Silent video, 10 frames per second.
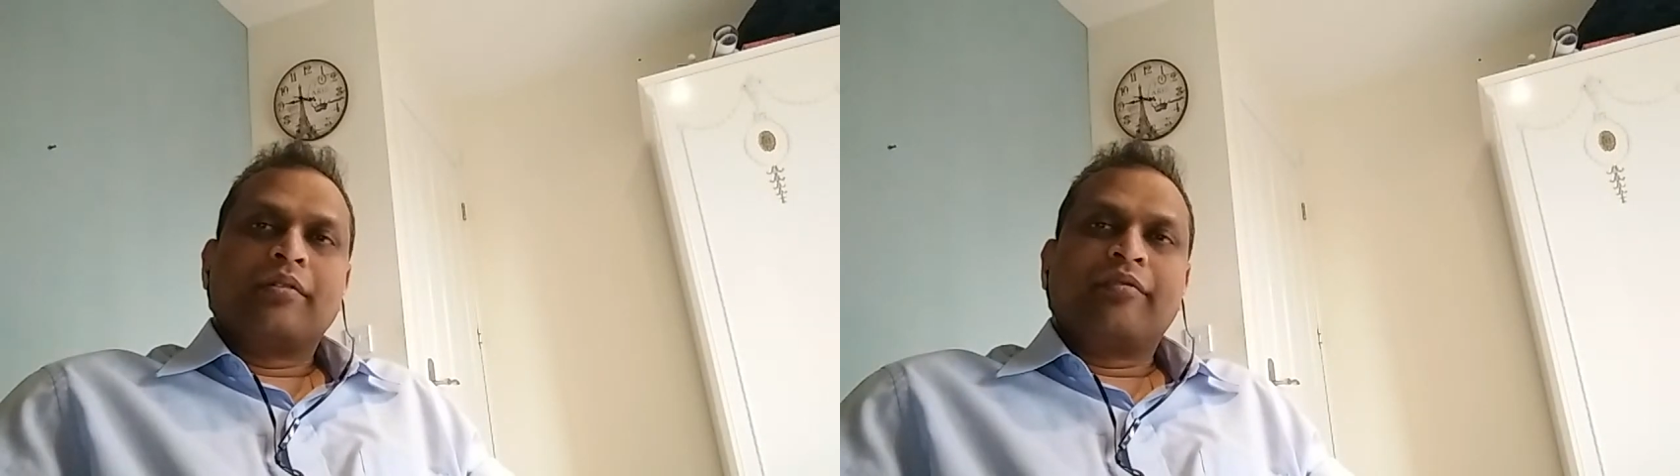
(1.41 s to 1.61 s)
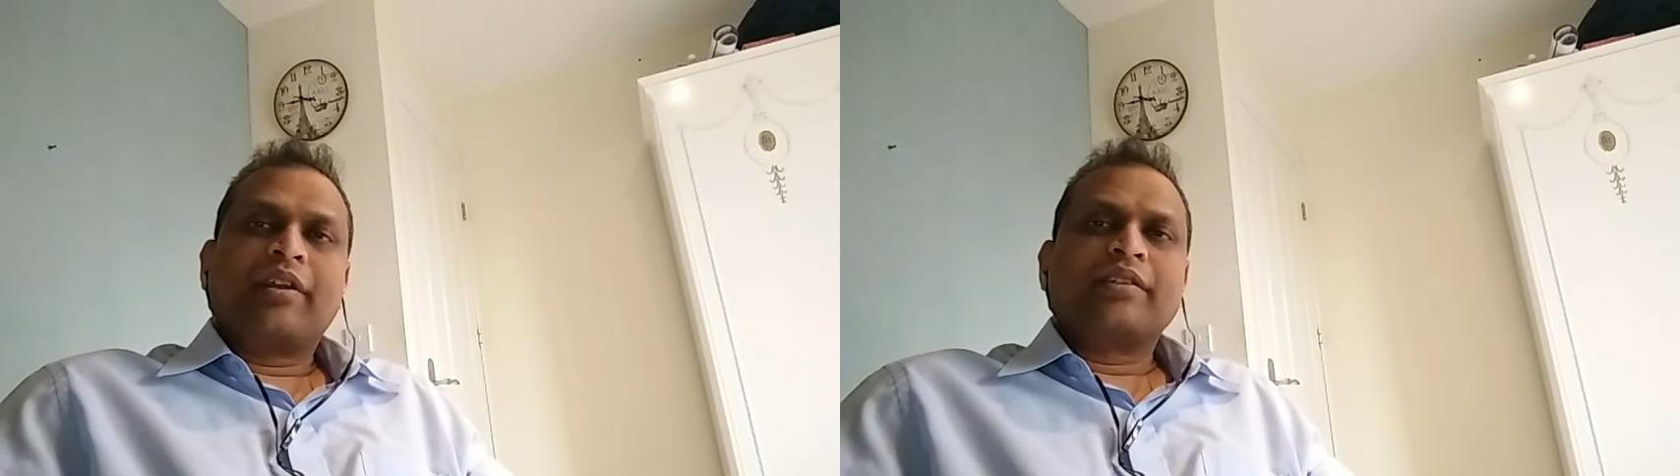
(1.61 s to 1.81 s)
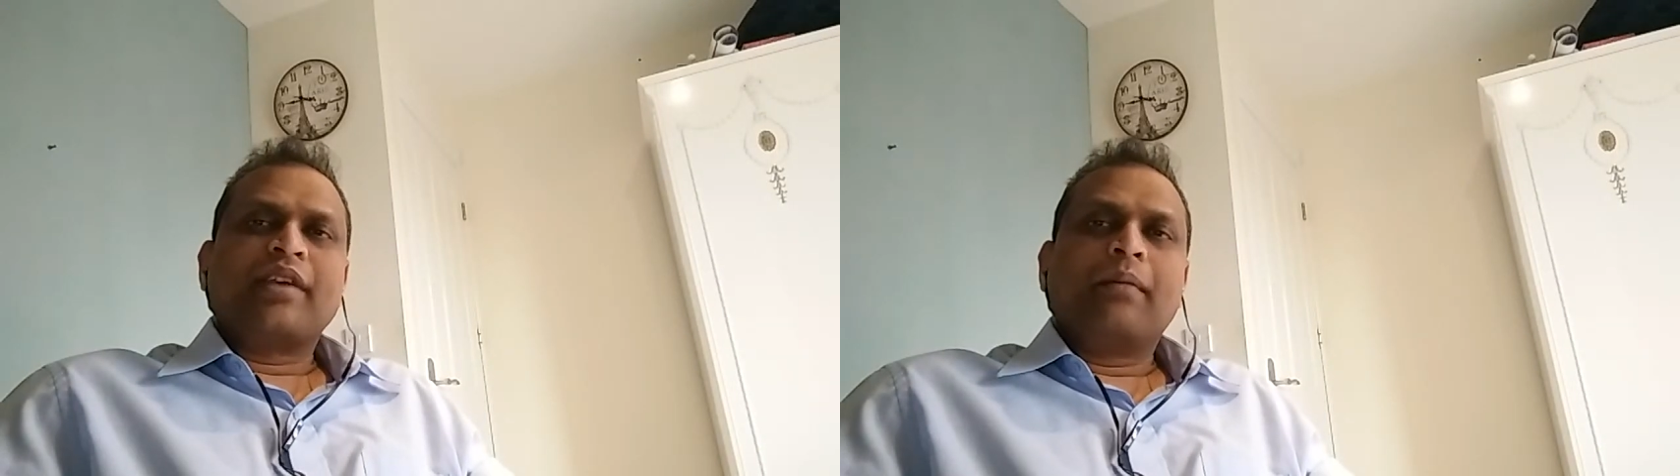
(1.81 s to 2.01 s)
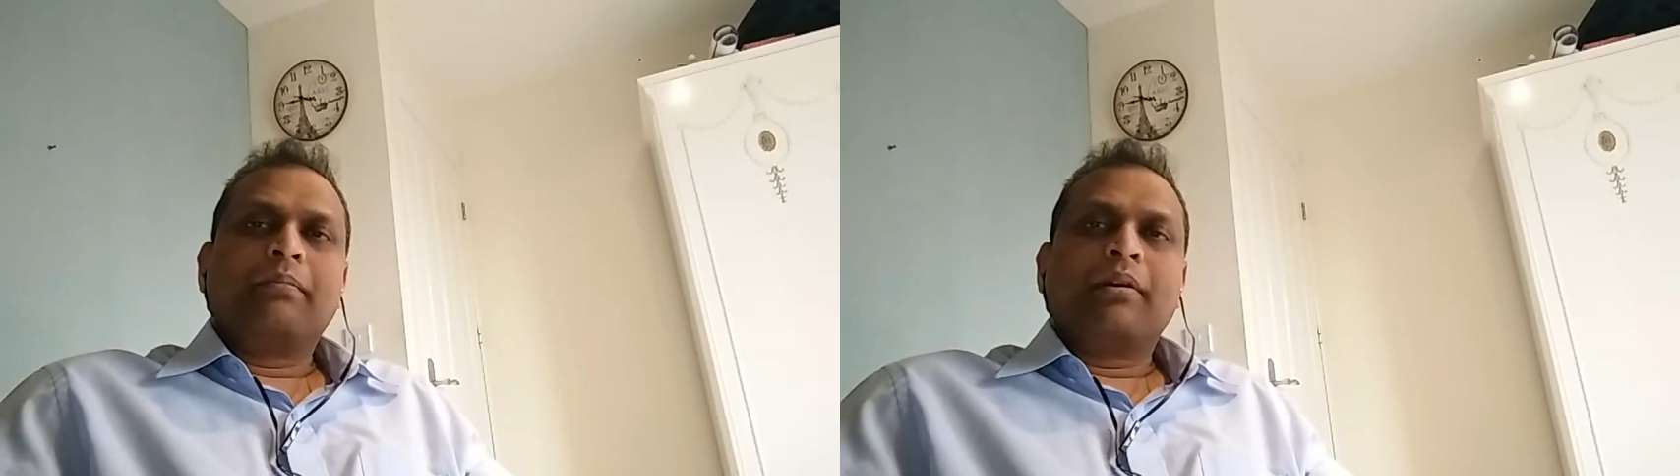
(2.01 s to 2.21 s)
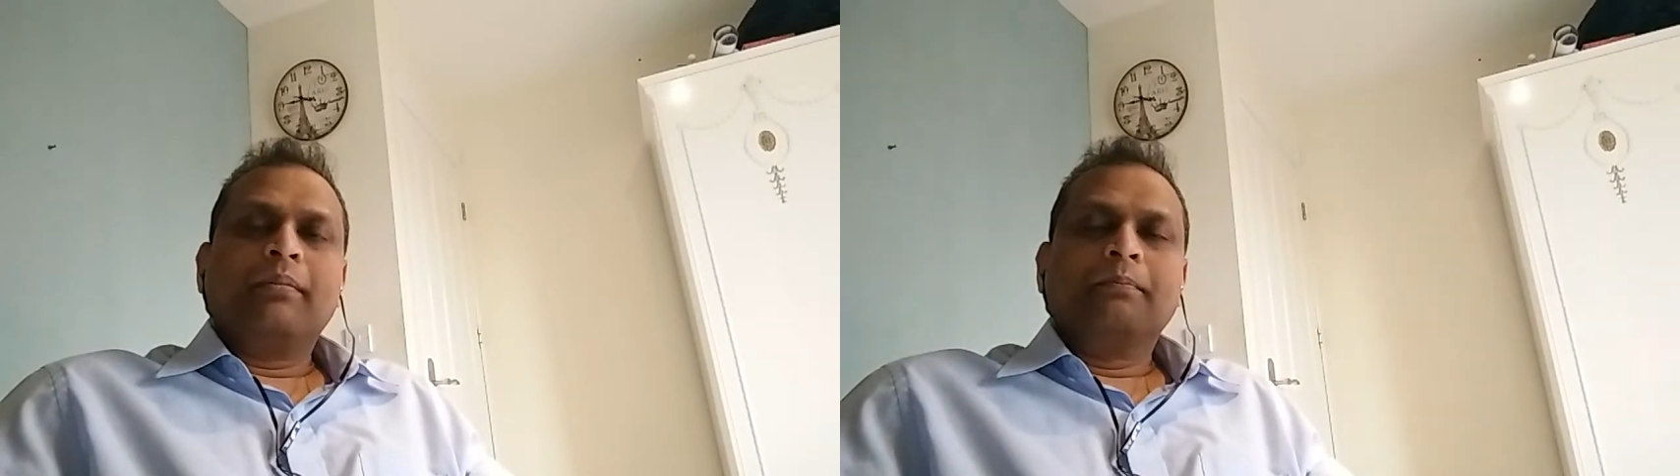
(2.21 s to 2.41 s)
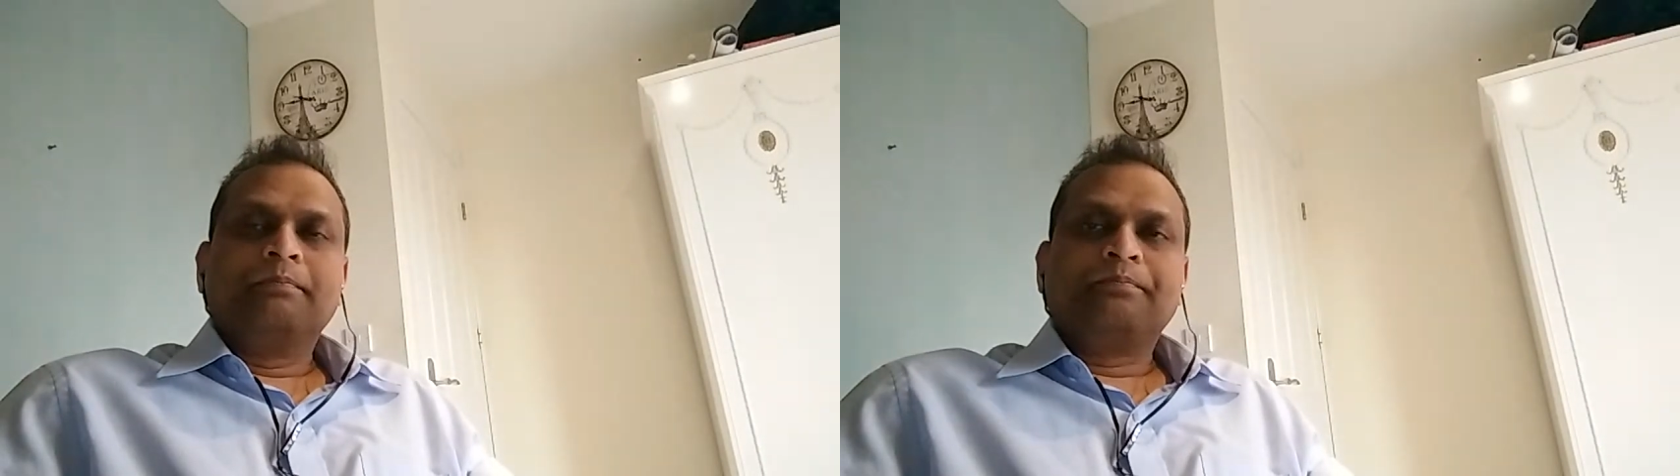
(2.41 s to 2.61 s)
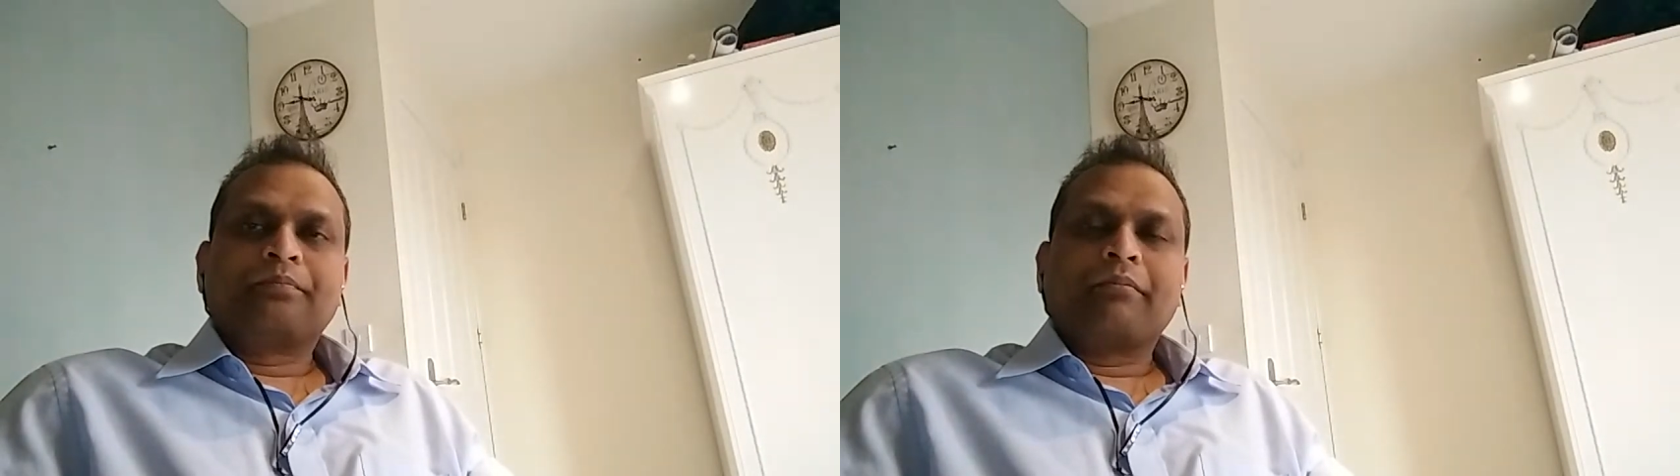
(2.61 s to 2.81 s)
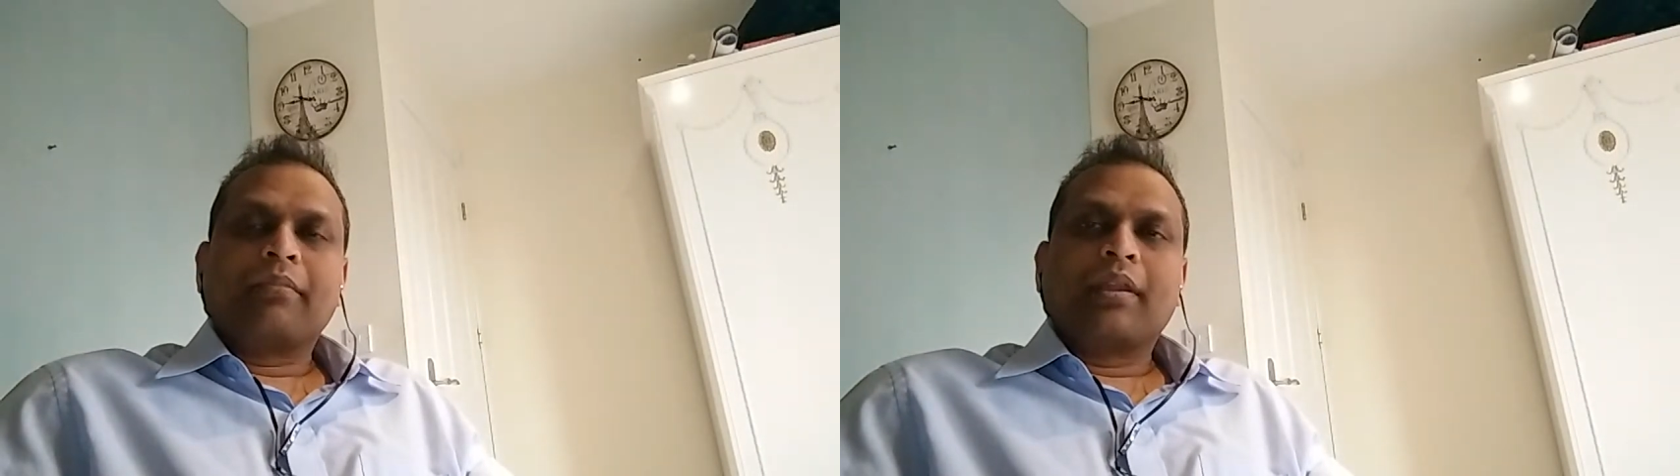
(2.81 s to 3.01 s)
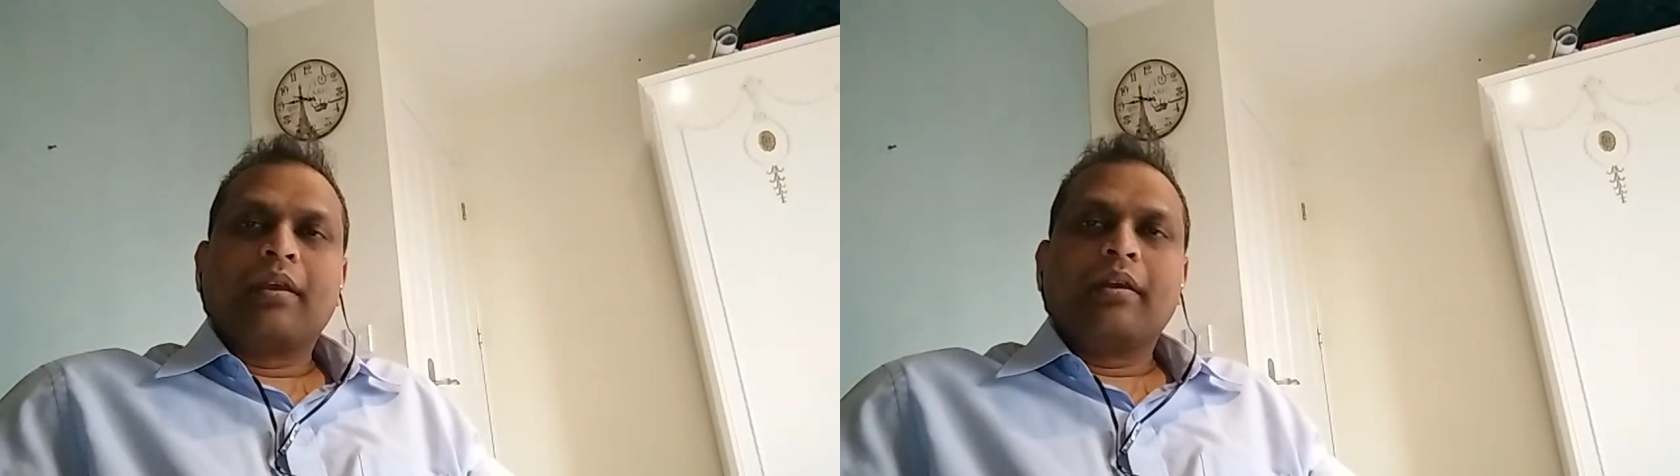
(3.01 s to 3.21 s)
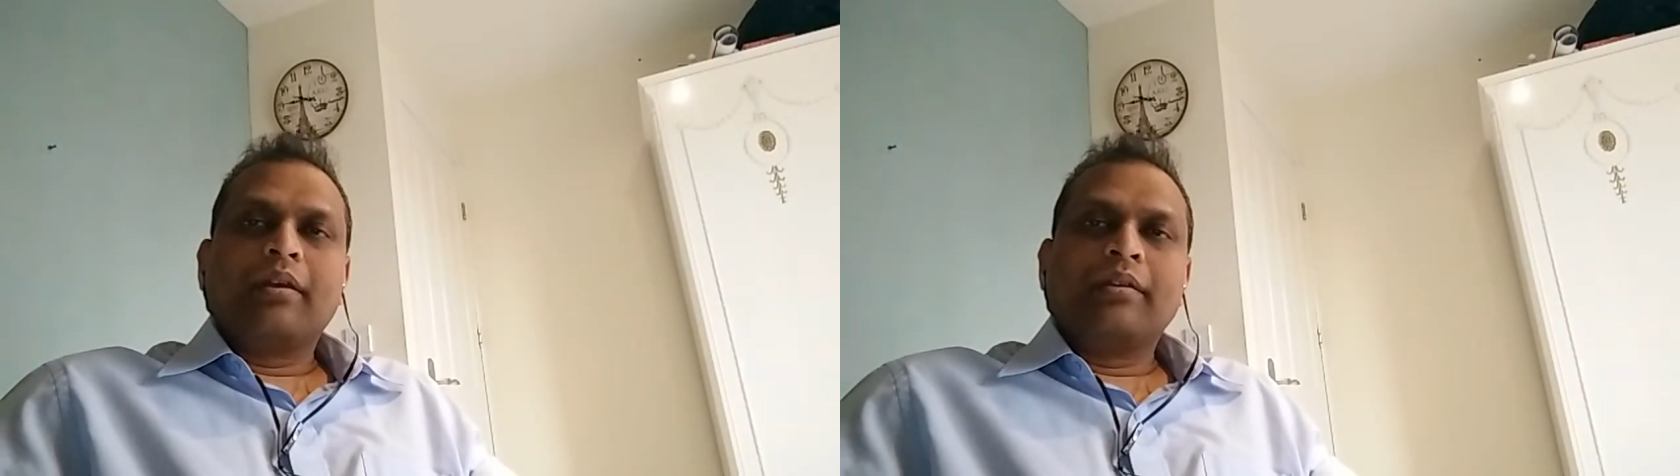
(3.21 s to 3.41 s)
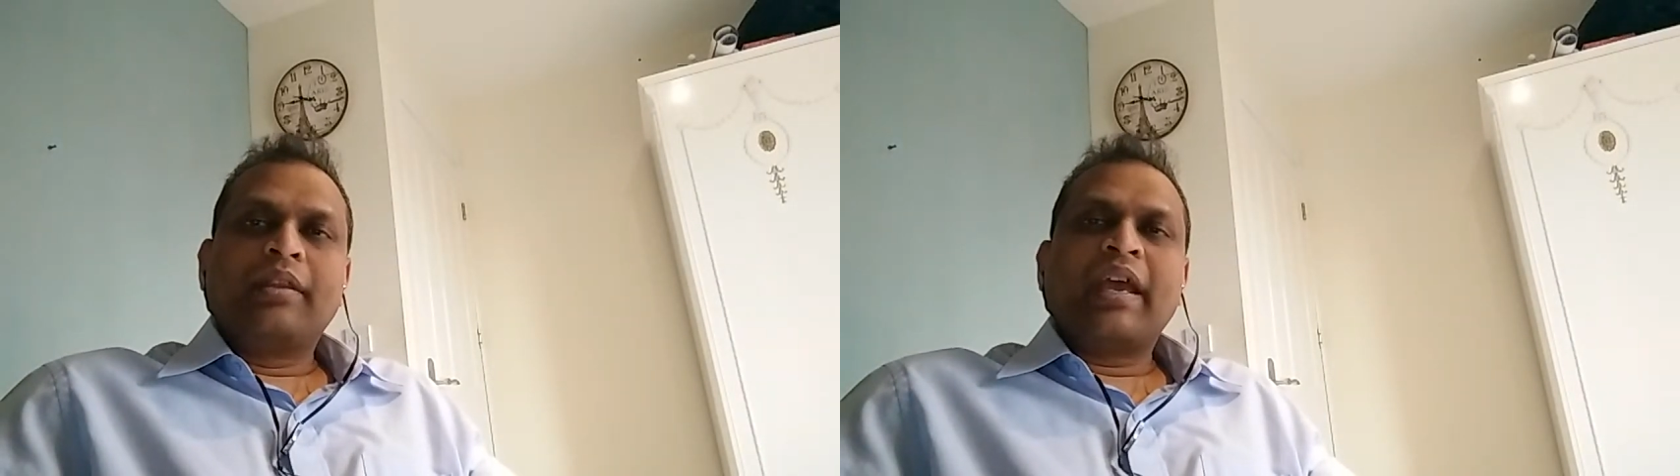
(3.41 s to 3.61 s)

For example, they